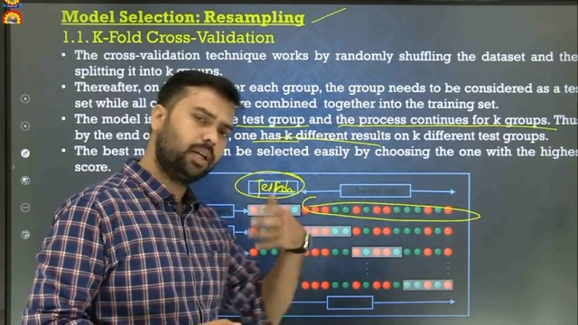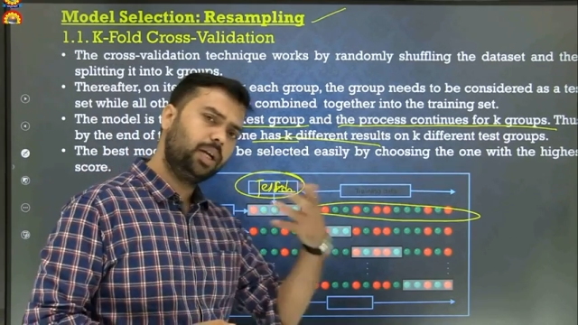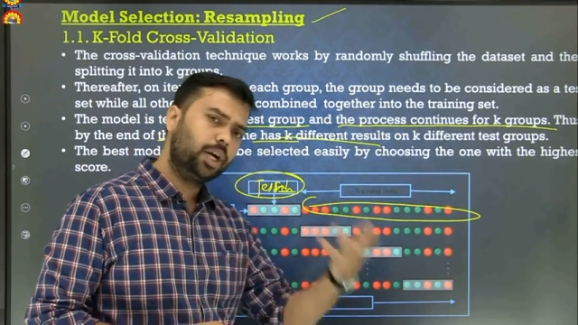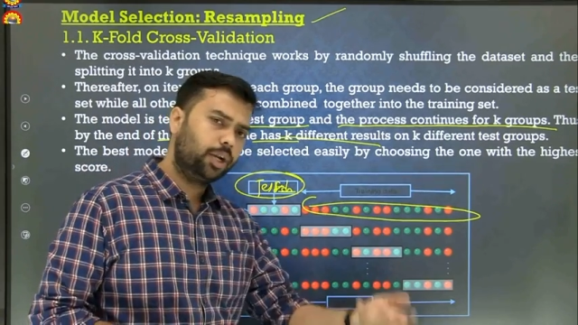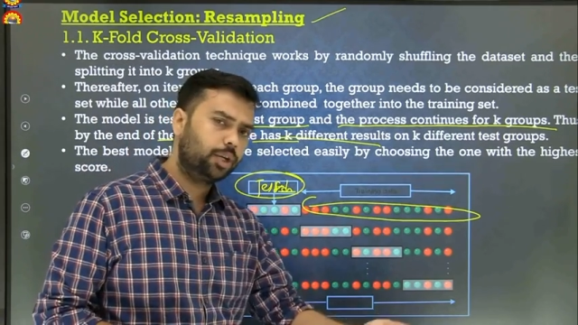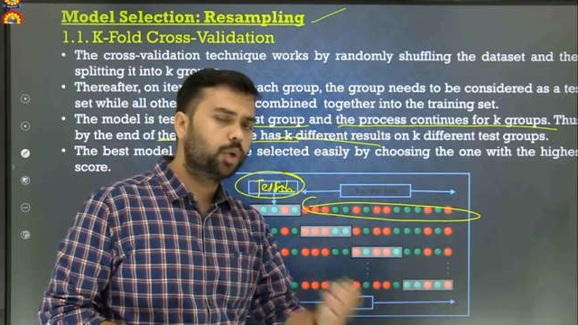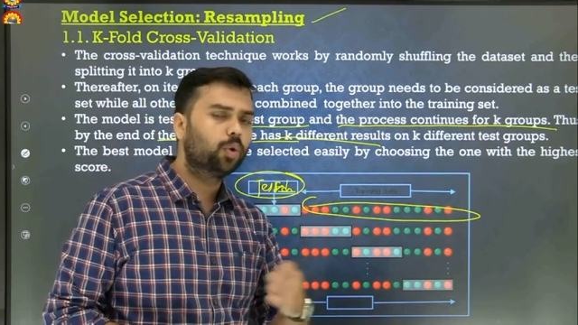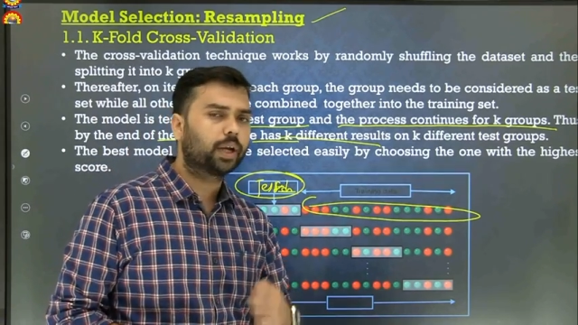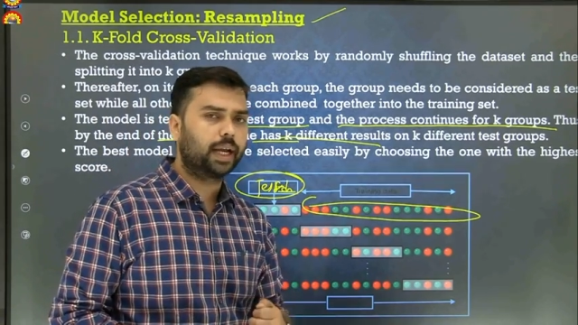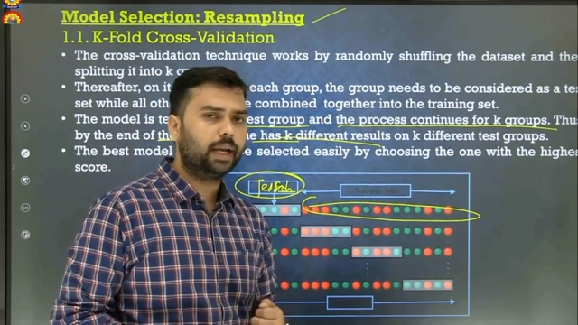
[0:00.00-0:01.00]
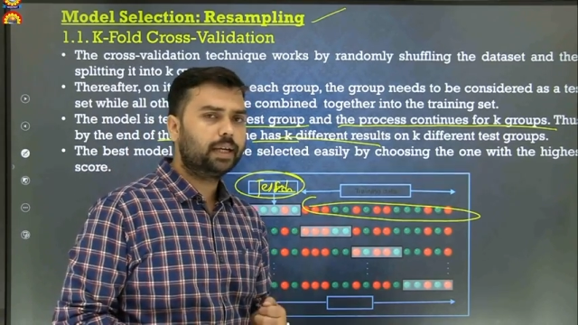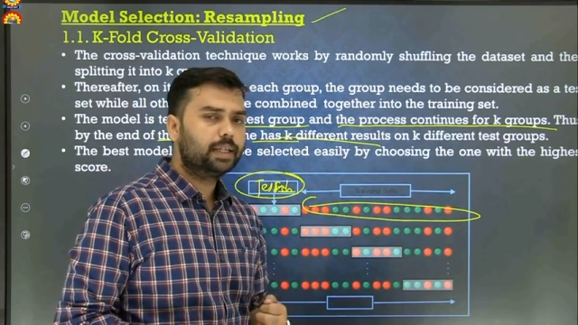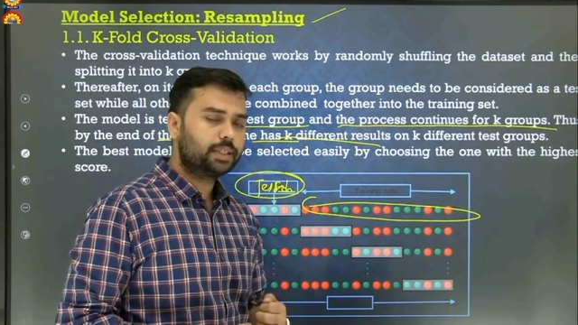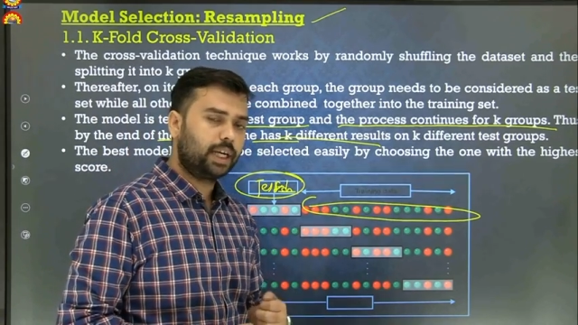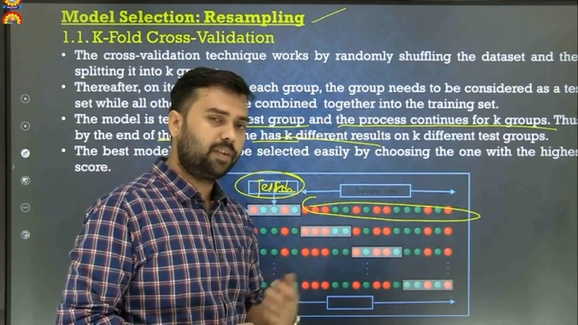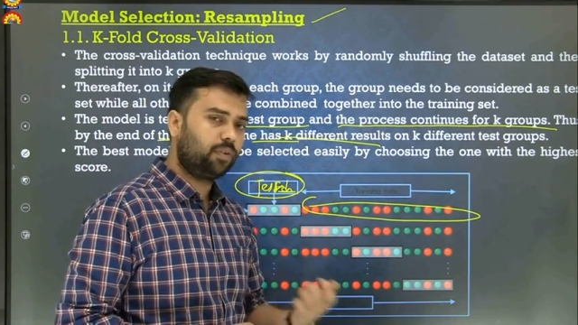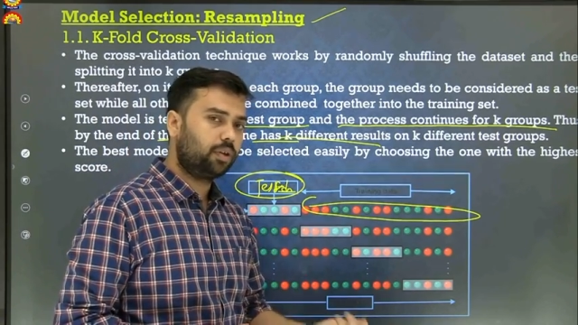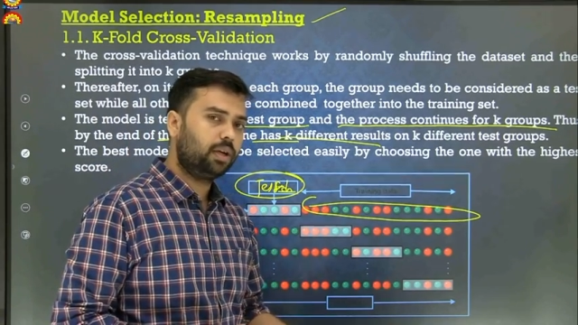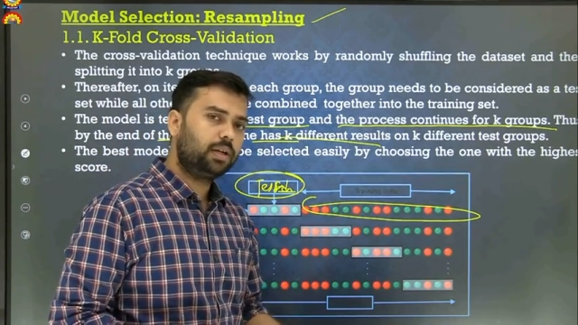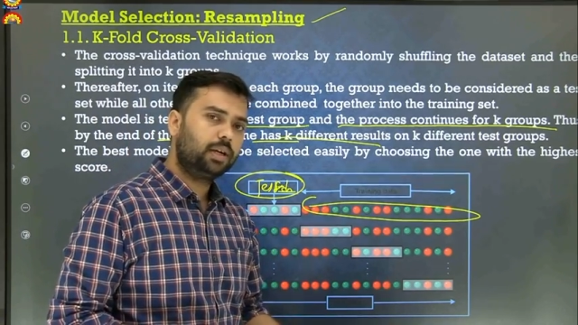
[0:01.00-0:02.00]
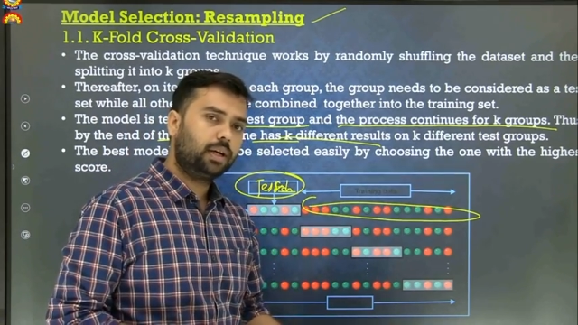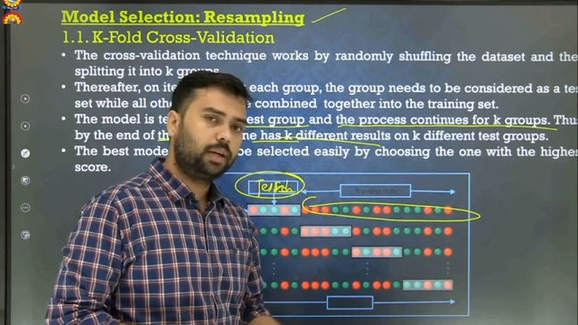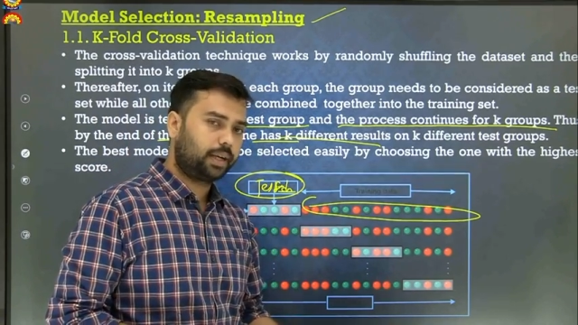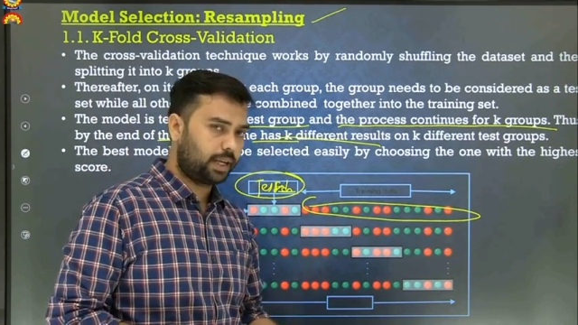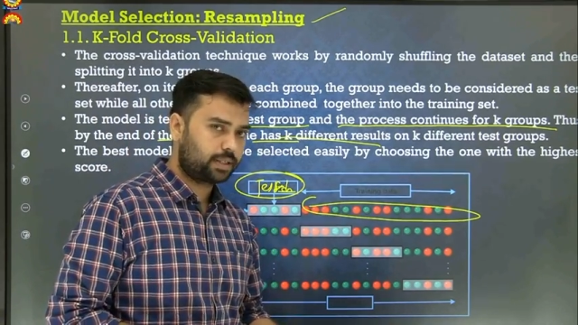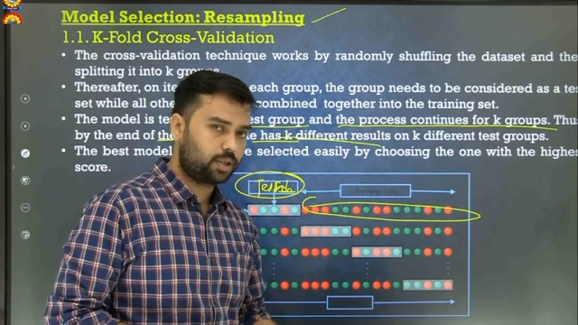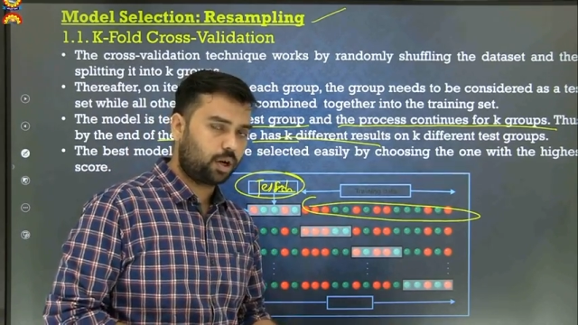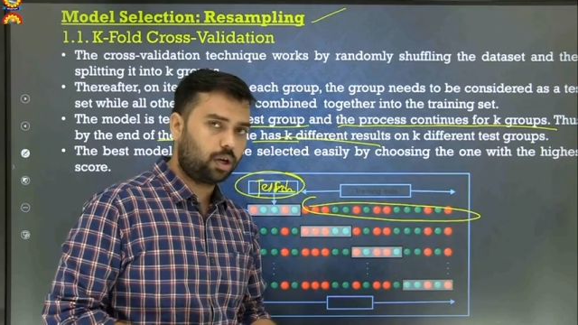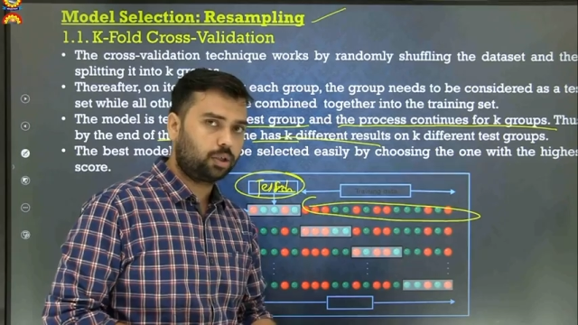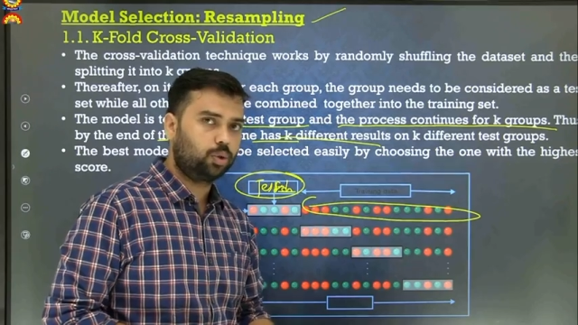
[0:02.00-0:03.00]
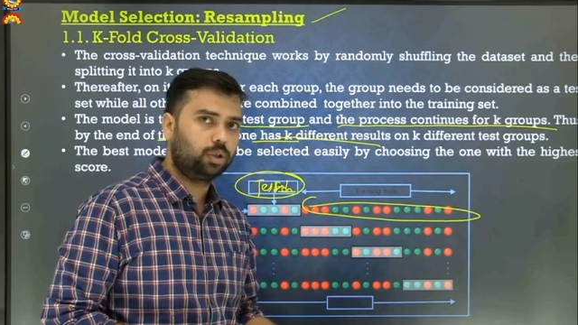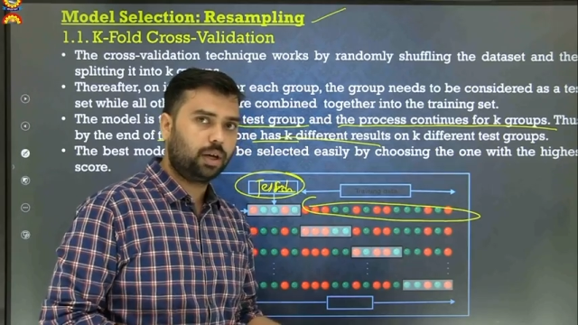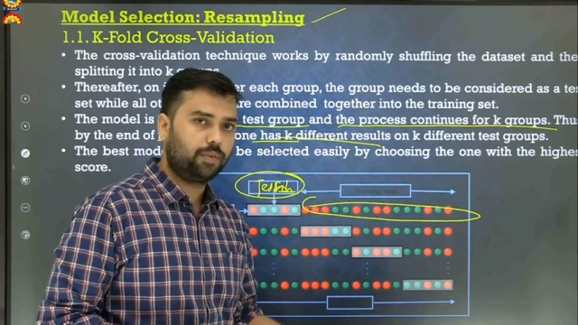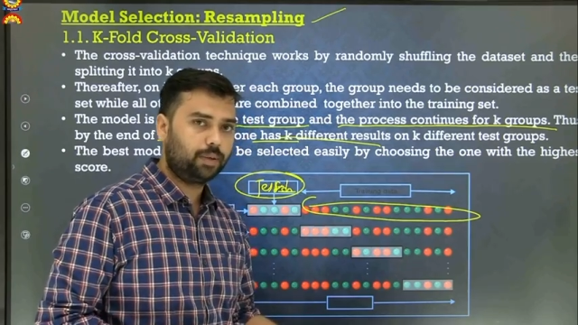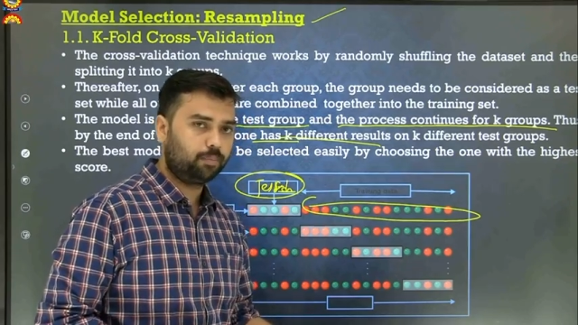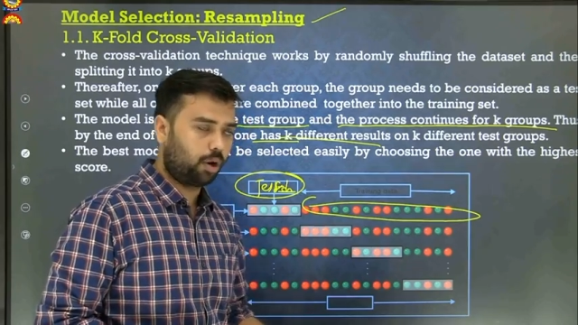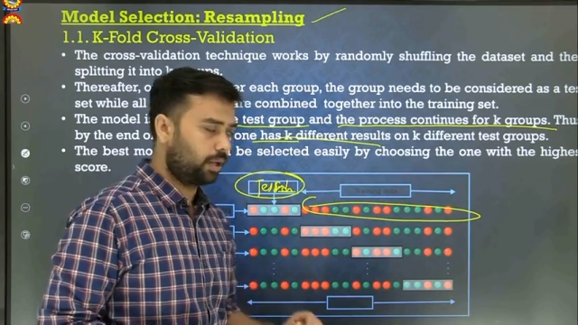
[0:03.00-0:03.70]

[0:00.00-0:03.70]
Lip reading: new k set for the test to the our model.